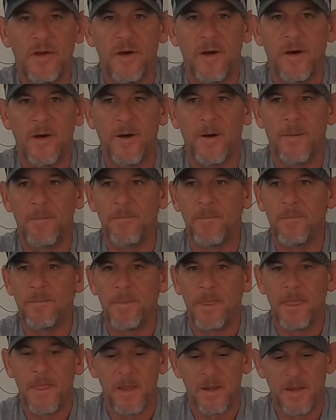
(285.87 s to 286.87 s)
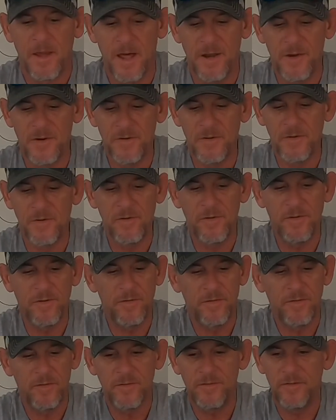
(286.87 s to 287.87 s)
um, kind of new to
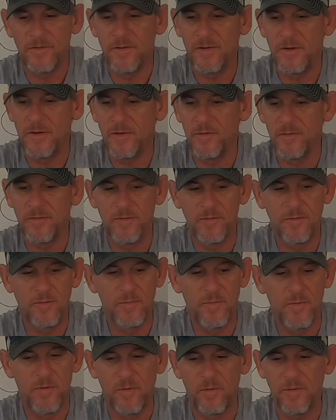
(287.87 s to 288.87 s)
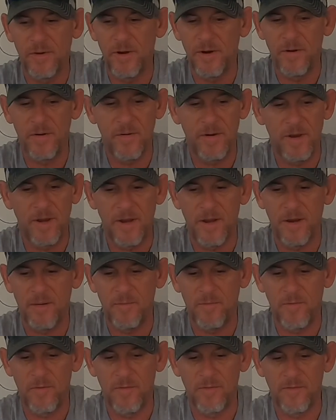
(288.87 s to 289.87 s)
the to the YouTube world here, and
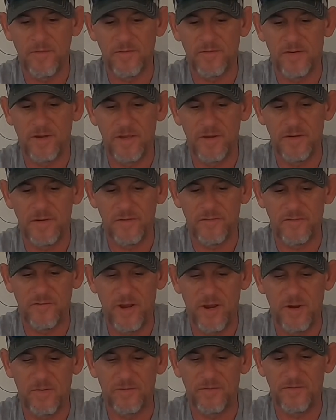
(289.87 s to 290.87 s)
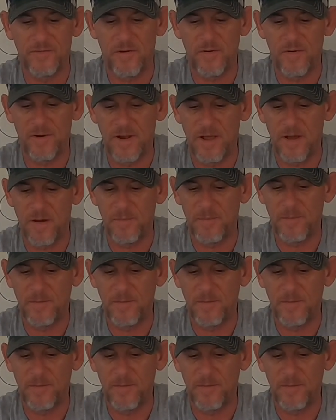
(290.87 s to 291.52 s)
we're just getting this channel started out.